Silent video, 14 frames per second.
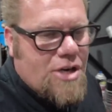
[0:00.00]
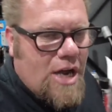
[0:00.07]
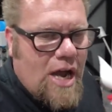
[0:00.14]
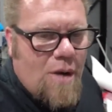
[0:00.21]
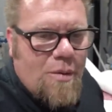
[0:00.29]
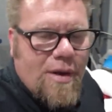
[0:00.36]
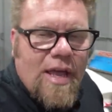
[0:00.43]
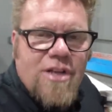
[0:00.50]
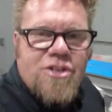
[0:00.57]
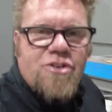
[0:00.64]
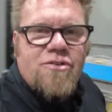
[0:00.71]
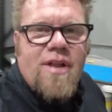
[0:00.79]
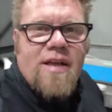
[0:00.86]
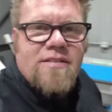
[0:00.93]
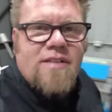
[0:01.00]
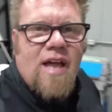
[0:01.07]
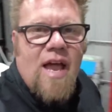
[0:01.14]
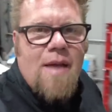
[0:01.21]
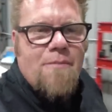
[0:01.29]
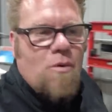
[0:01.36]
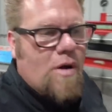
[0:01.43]
Uh, we'll catch you next
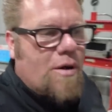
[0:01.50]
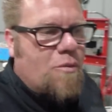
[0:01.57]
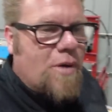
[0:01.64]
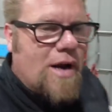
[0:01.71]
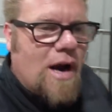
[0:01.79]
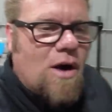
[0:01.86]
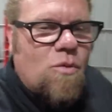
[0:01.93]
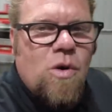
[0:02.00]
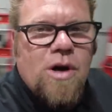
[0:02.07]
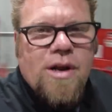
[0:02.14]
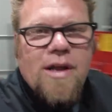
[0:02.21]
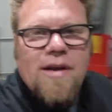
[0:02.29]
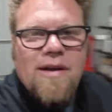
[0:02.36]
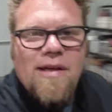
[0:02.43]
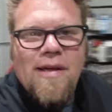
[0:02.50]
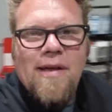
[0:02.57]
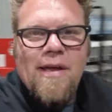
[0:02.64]
time when we are working